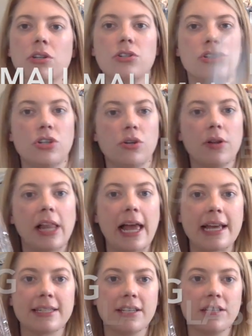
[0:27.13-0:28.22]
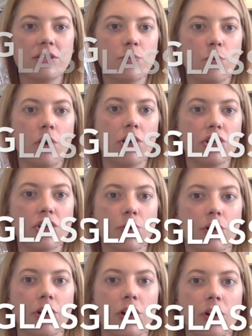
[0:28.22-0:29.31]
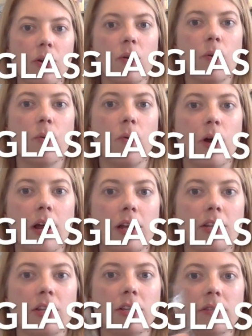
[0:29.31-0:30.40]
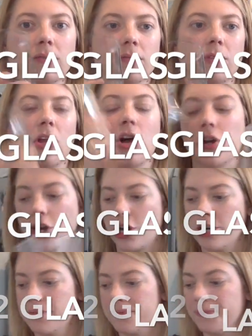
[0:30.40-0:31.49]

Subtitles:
2 glasses, one shorter, one longer,